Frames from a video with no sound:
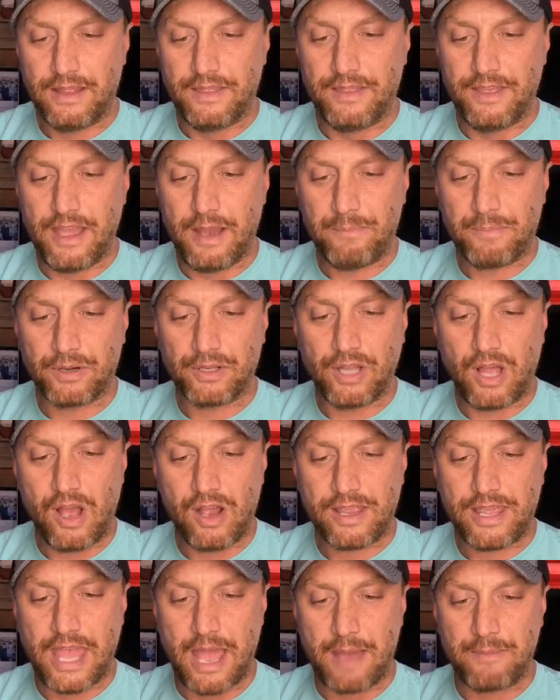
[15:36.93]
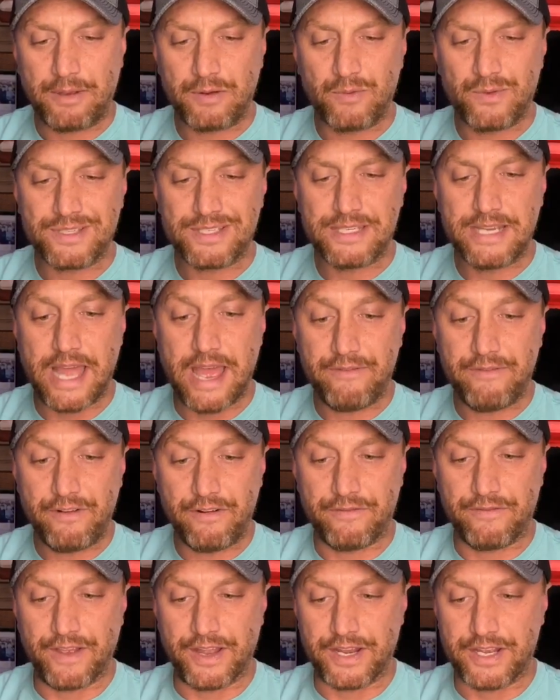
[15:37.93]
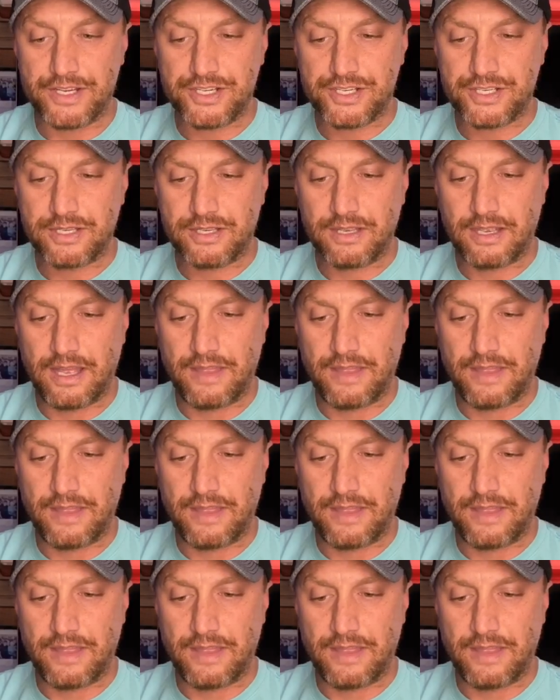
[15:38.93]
The upper log cabin was never finished,